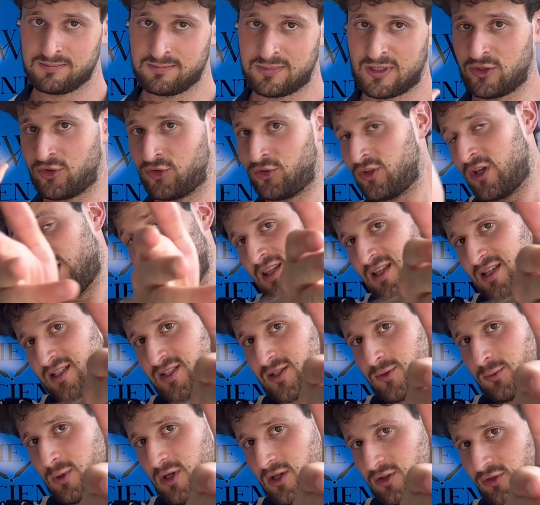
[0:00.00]
The
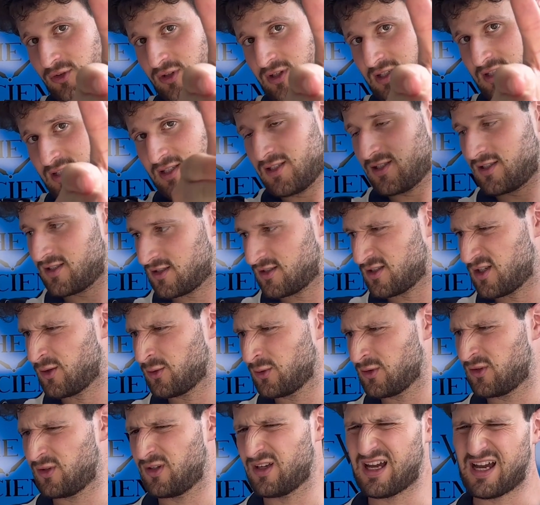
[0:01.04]
shittiest watches
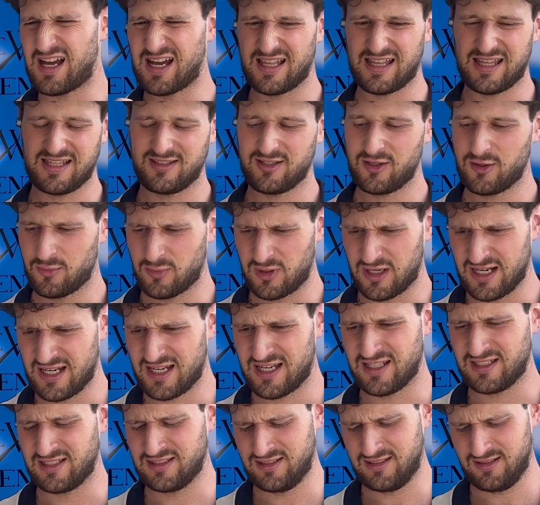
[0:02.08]
known to... that hurt my
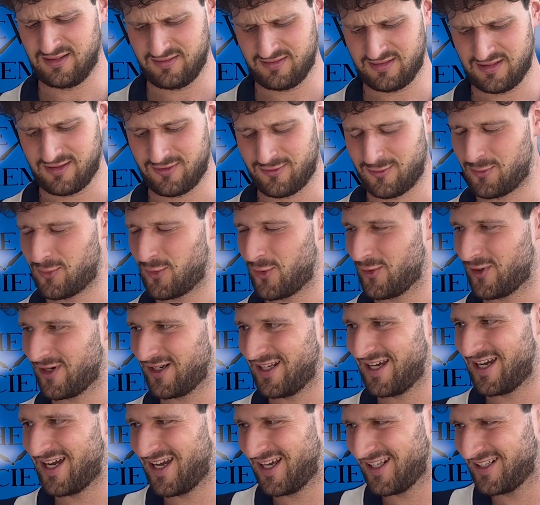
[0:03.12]
hand. I have a broken
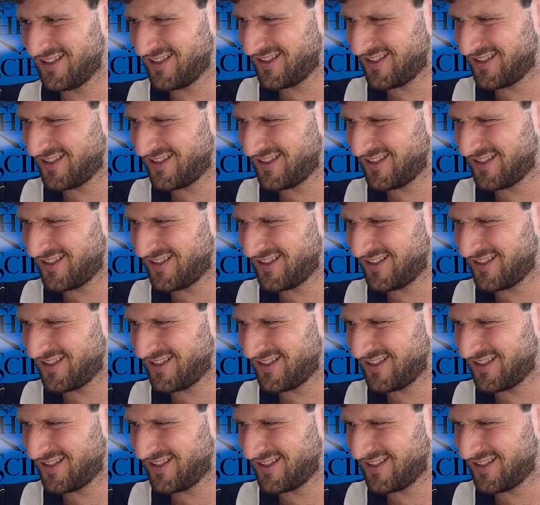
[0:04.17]
hand.